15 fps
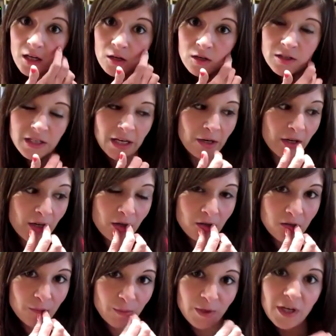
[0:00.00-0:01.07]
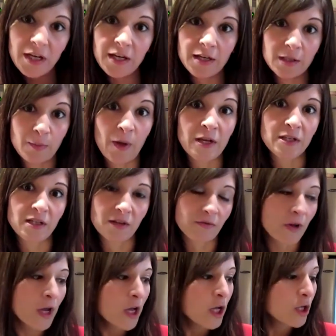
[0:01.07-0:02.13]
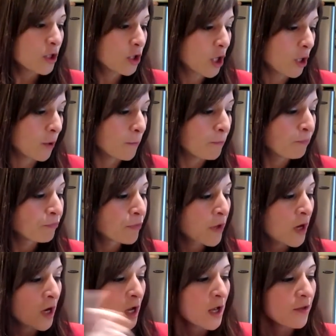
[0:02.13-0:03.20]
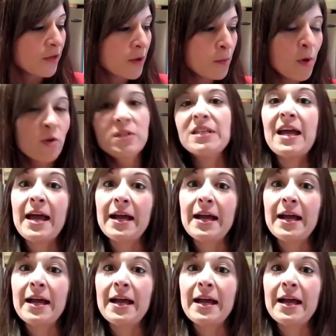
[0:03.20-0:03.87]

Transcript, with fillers: in Ontario, they're pretty expensive. So, the most